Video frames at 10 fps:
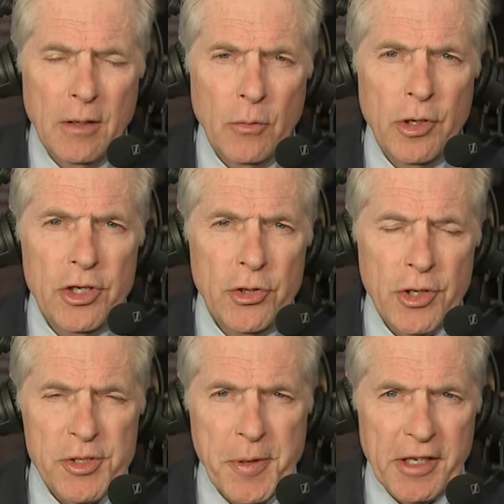we
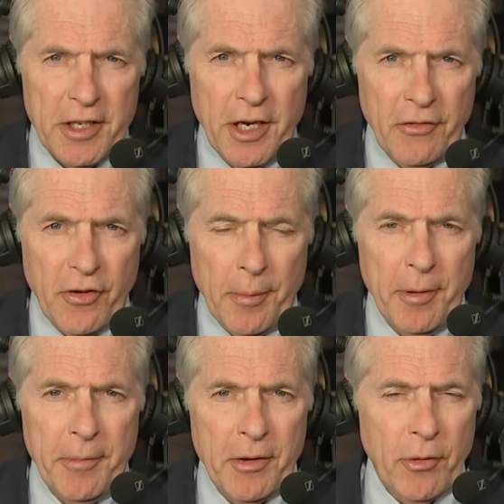do expect to hear from
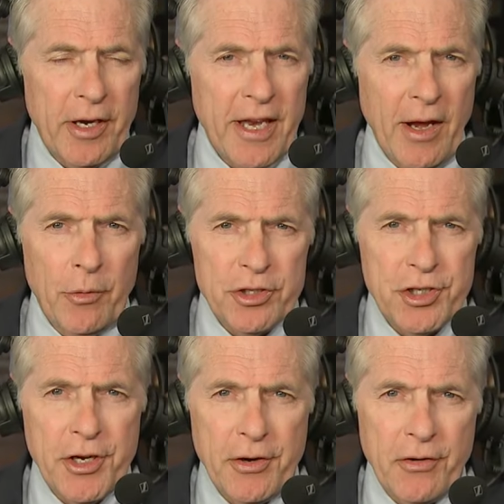him. And right now, what
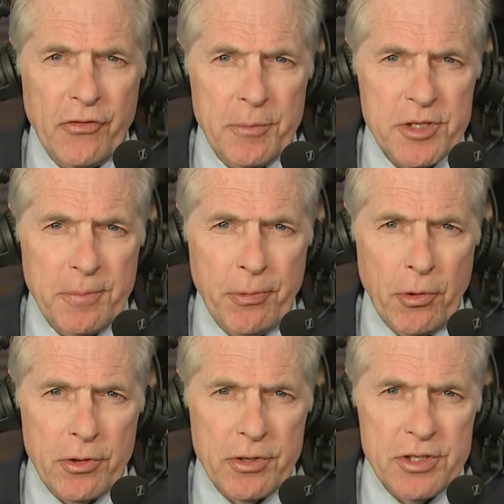you're hearing from
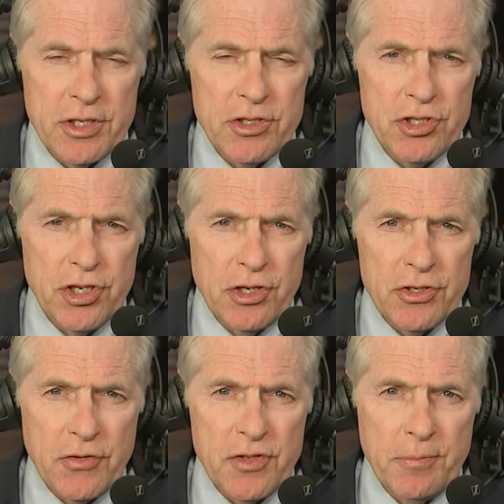supporters is
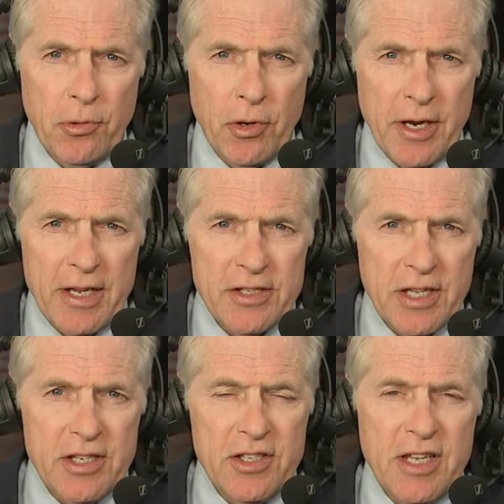cheers of support as
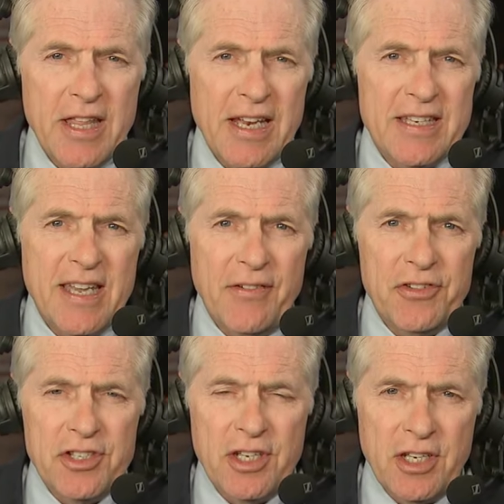they see that
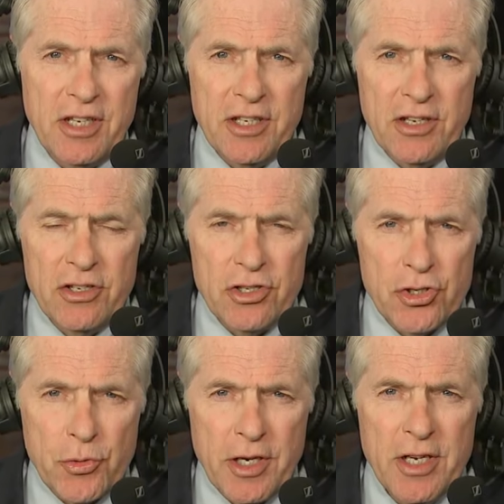deficit continue to
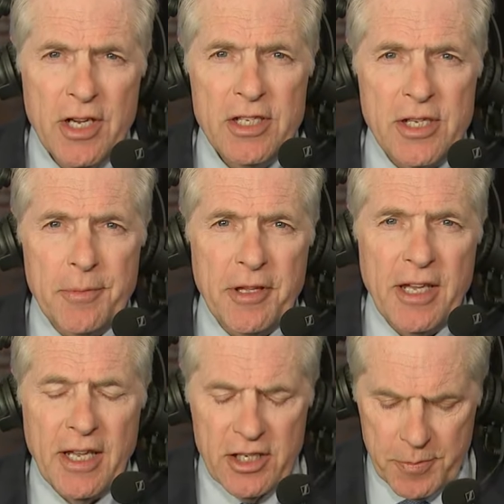shrink,
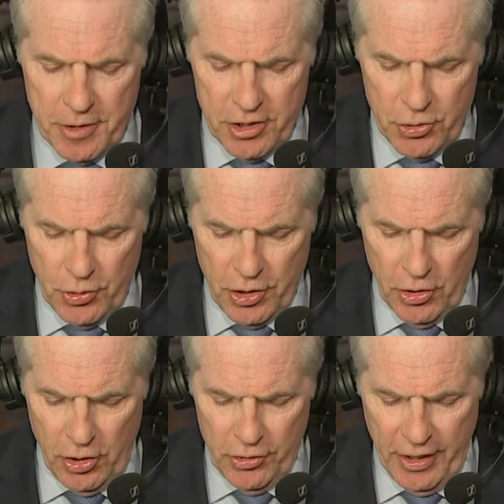something it has been doing
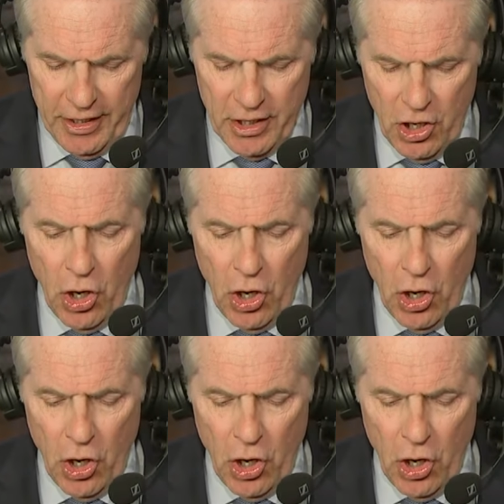all night.